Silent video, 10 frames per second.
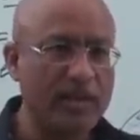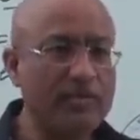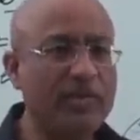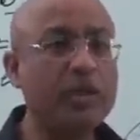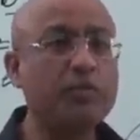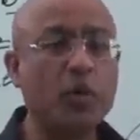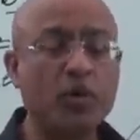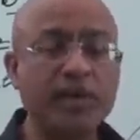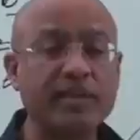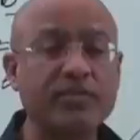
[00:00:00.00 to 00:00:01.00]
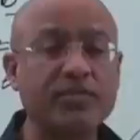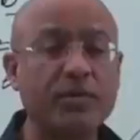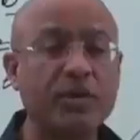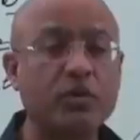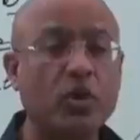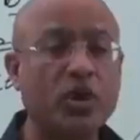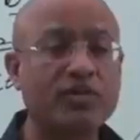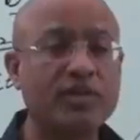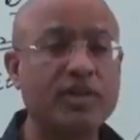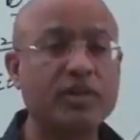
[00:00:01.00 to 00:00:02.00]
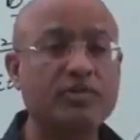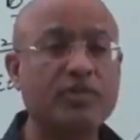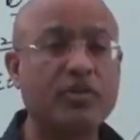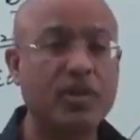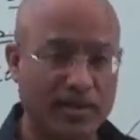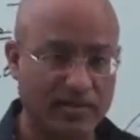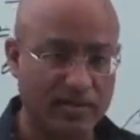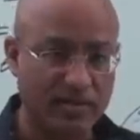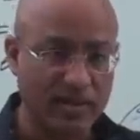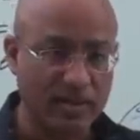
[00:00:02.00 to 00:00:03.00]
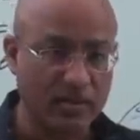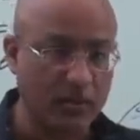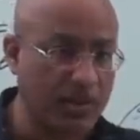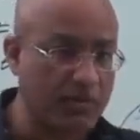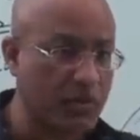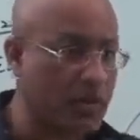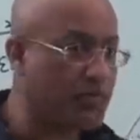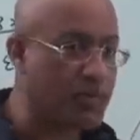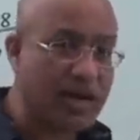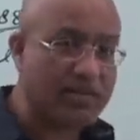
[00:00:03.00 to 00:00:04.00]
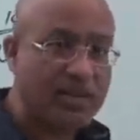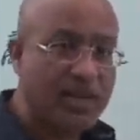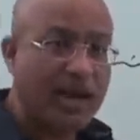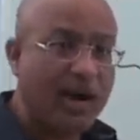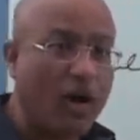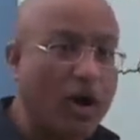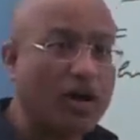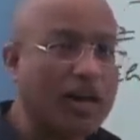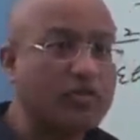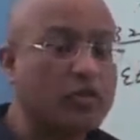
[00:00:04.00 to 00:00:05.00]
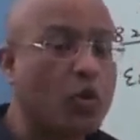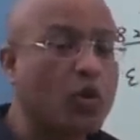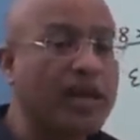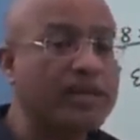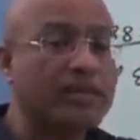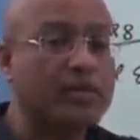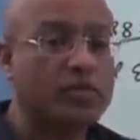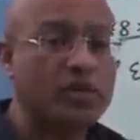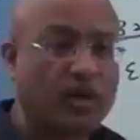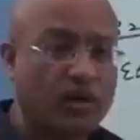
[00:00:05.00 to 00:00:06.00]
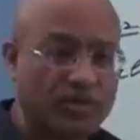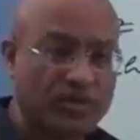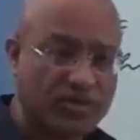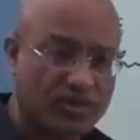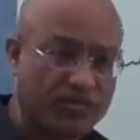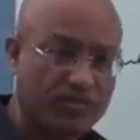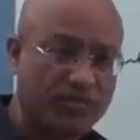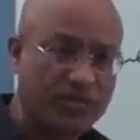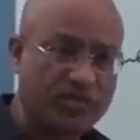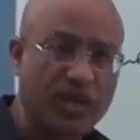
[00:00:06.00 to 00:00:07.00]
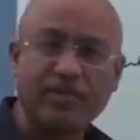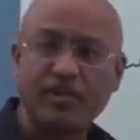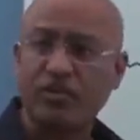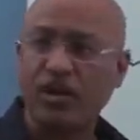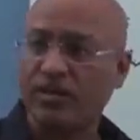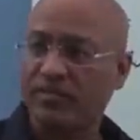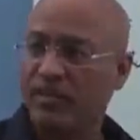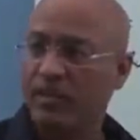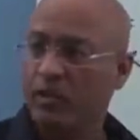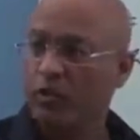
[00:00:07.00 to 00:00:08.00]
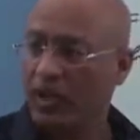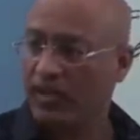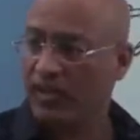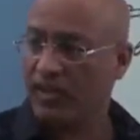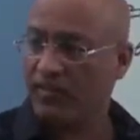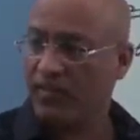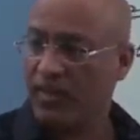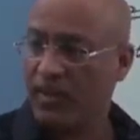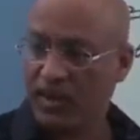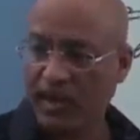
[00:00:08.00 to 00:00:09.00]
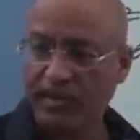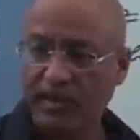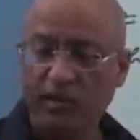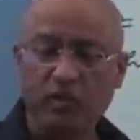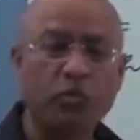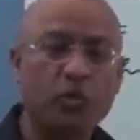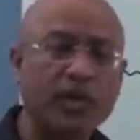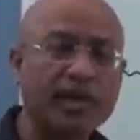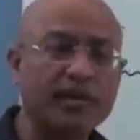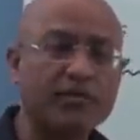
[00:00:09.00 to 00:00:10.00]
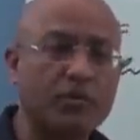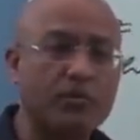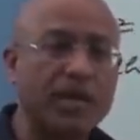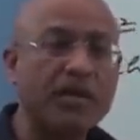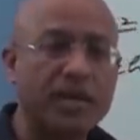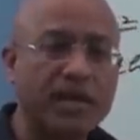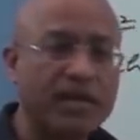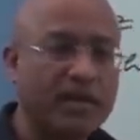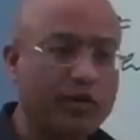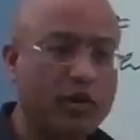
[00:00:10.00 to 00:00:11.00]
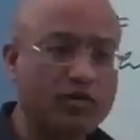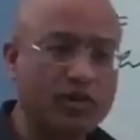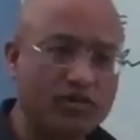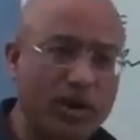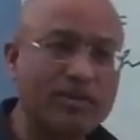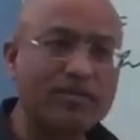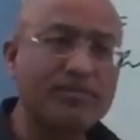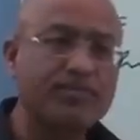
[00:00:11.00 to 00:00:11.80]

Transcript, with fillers: Even it protected from the toxic range of the drugs. Sometimes you give drugs. All drugs don't enter into central nervous system. Selected drugs do enter. Right? So protected from many, many toxic drugs.